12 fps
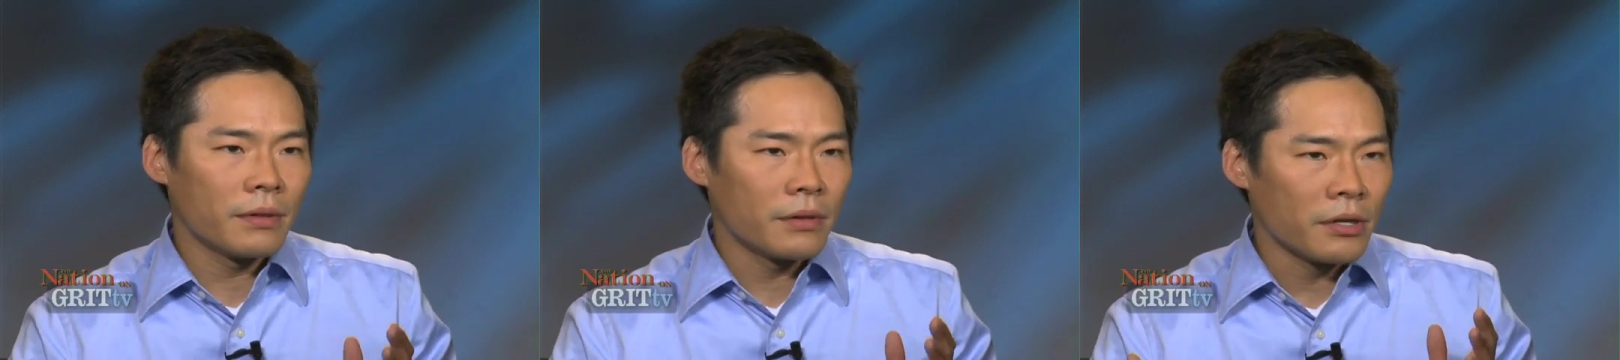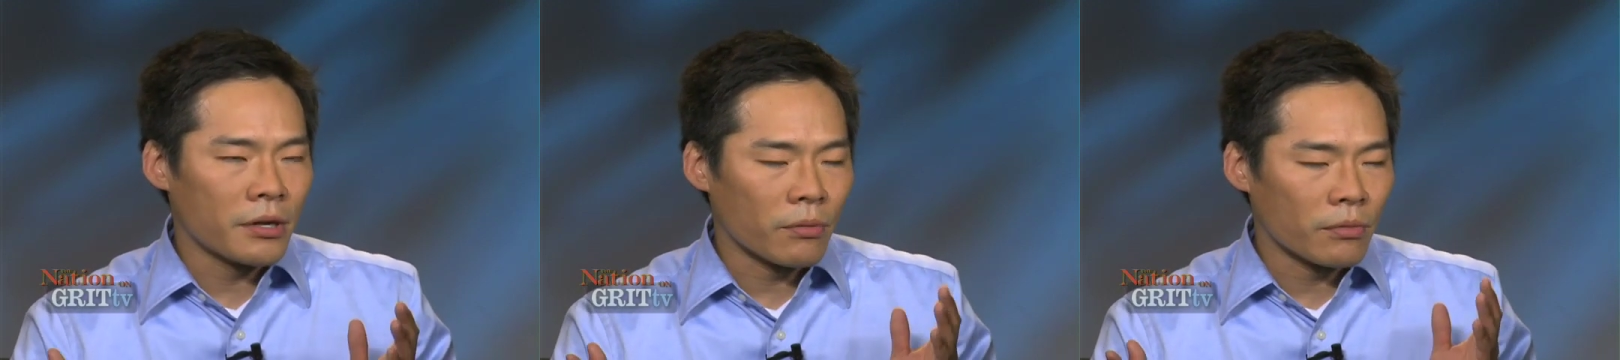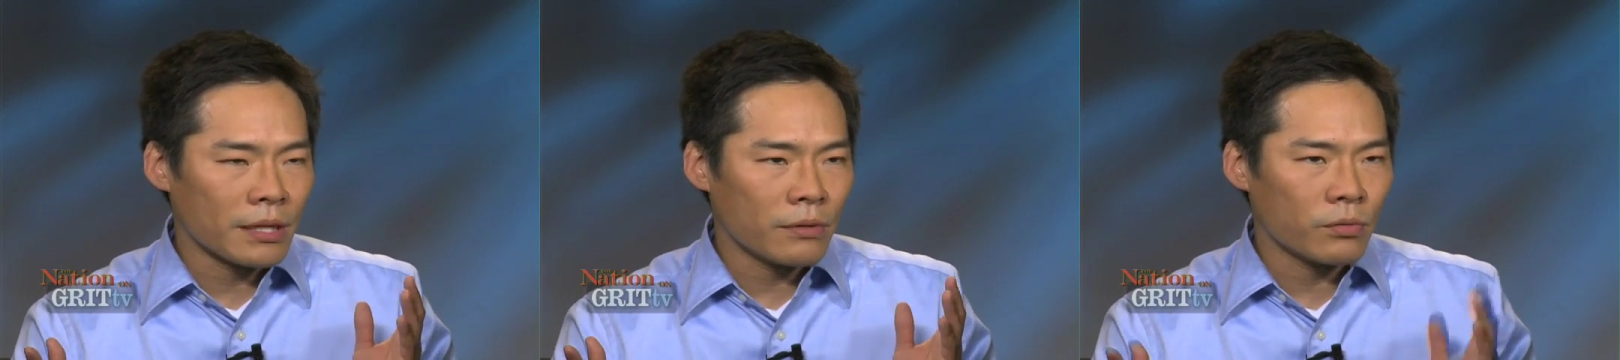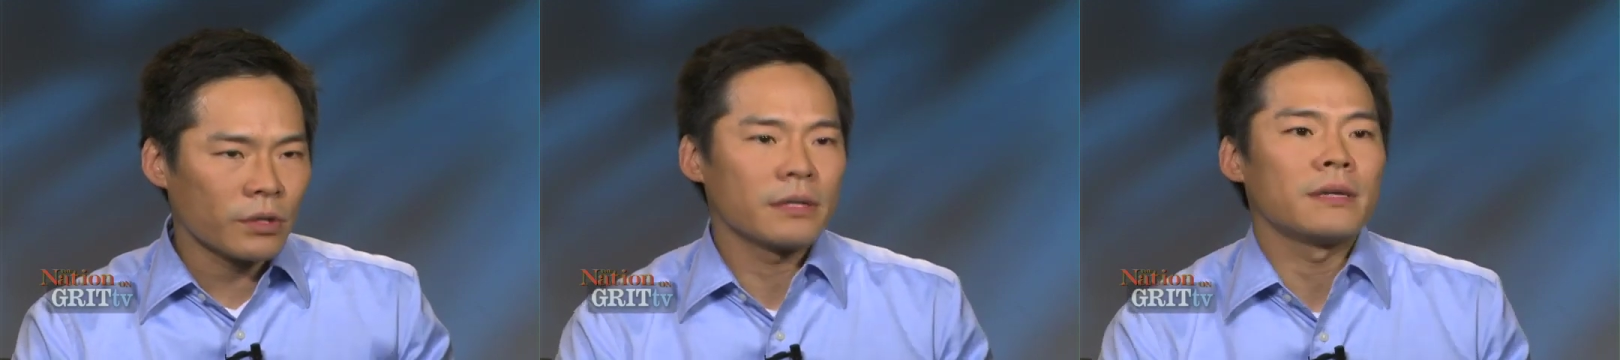you know, he
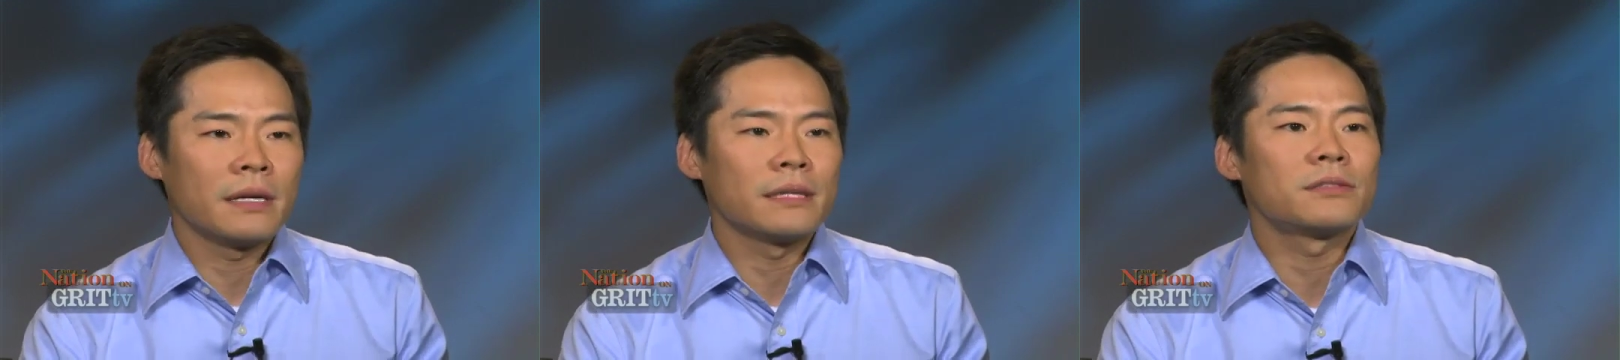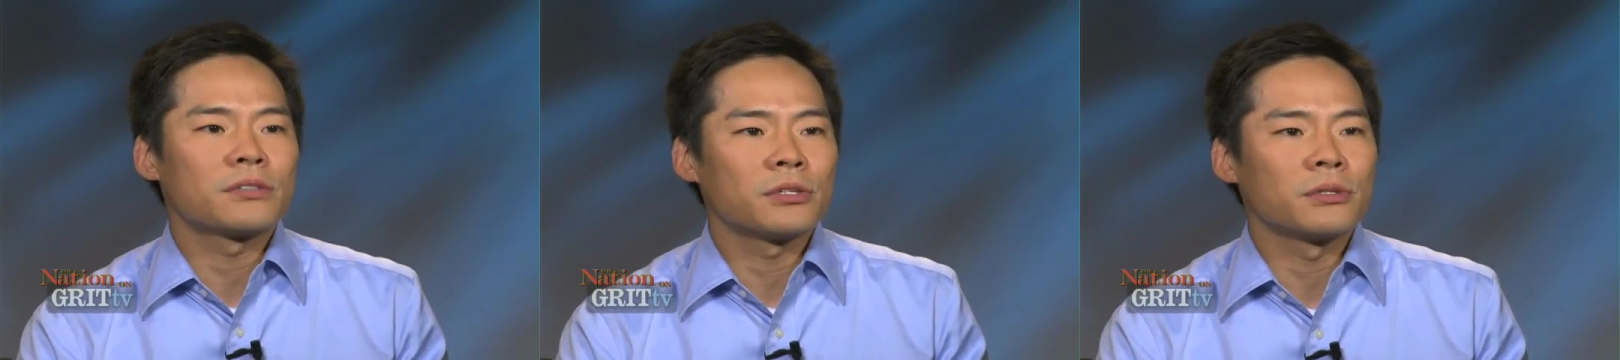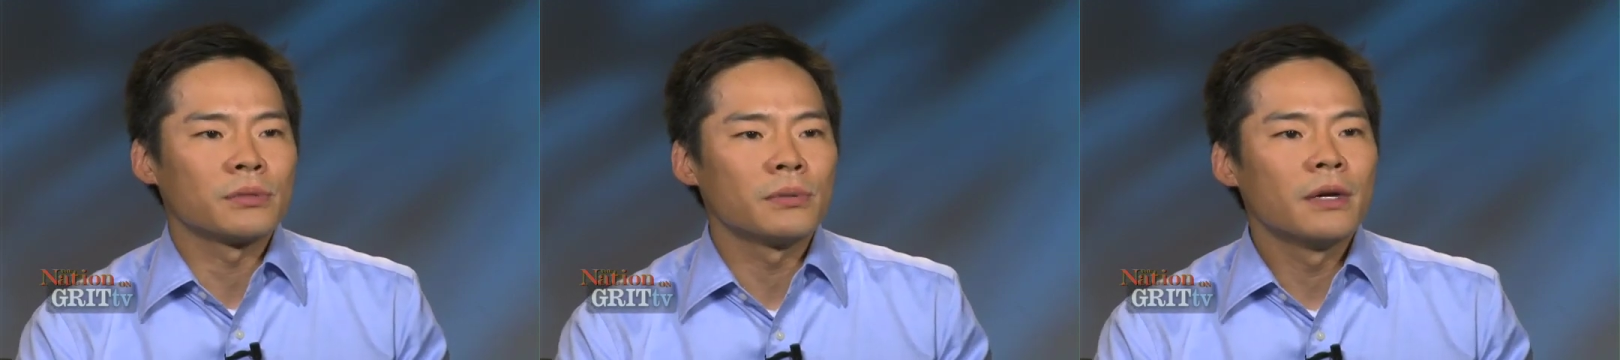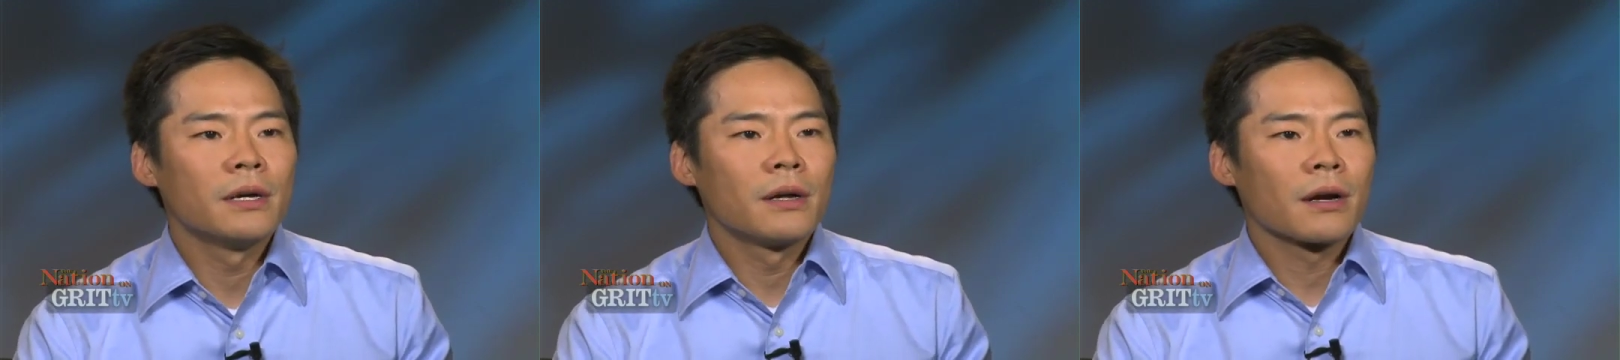really needs to
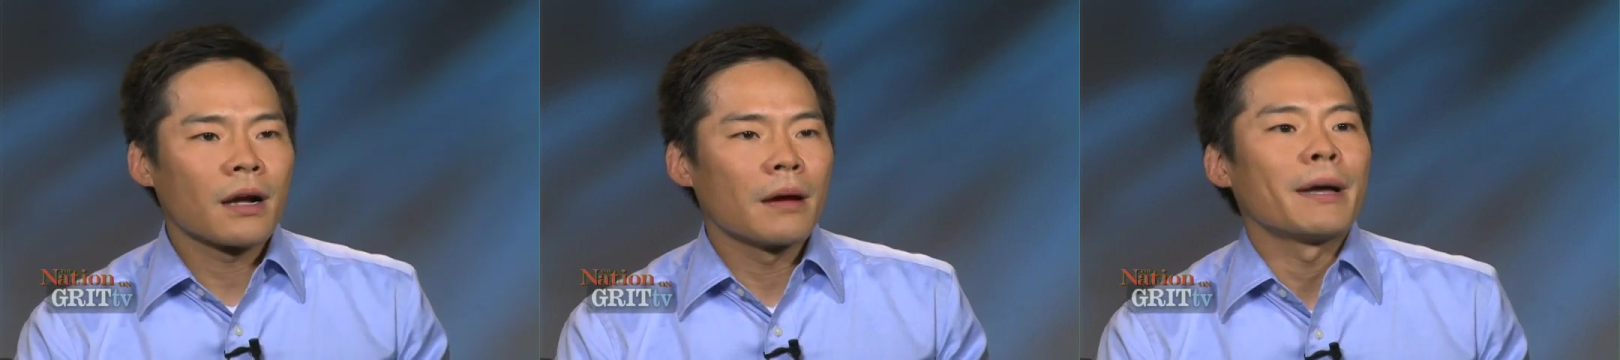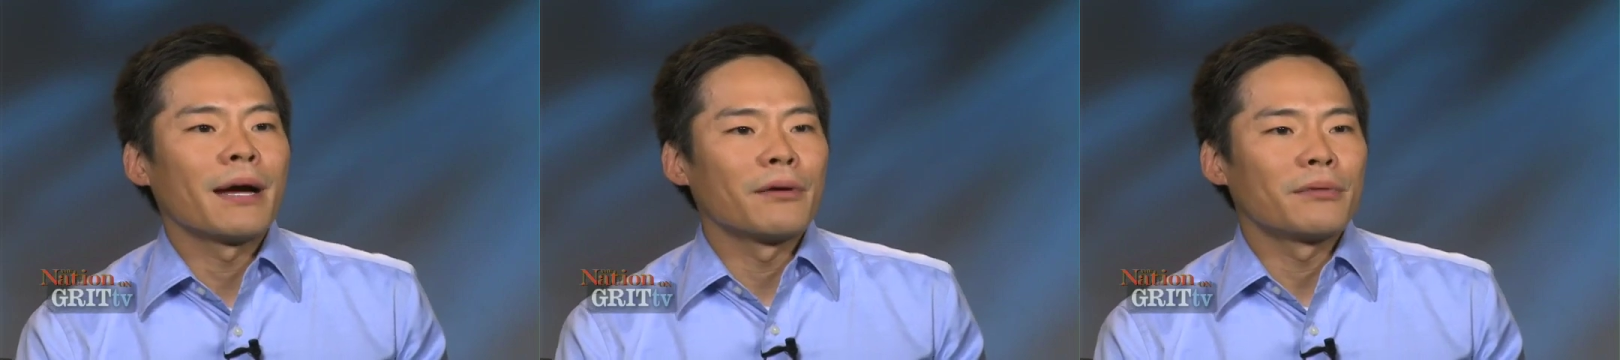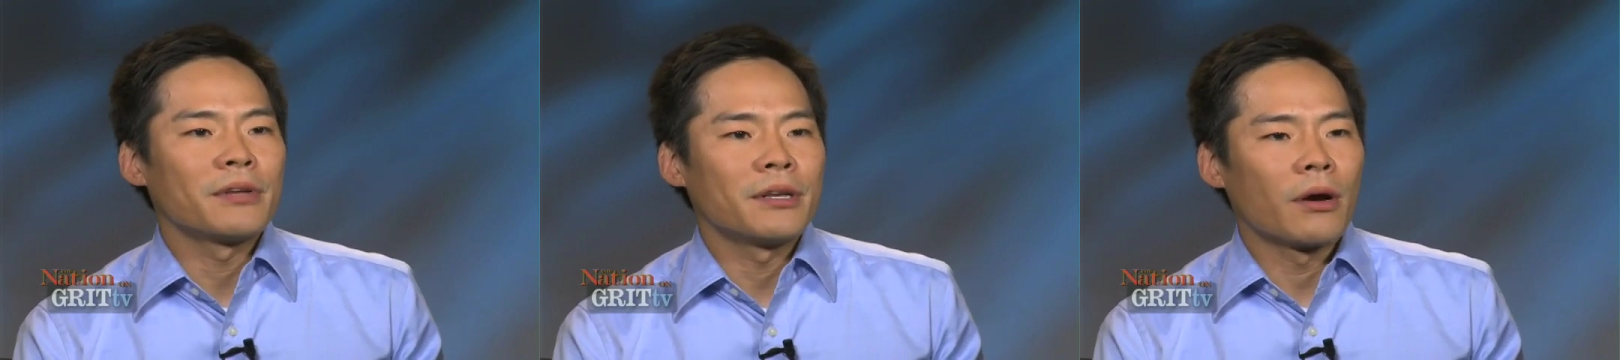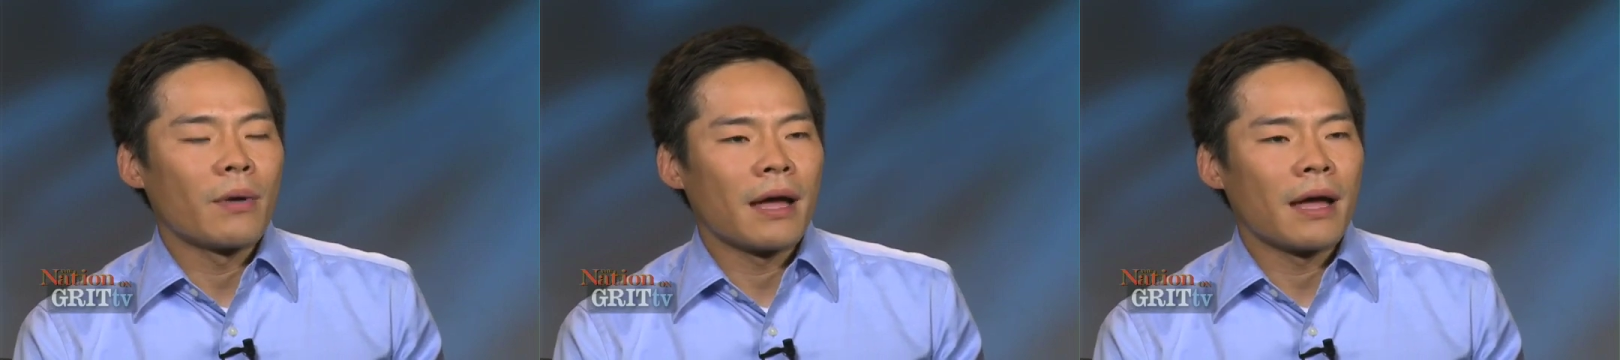come out, you know,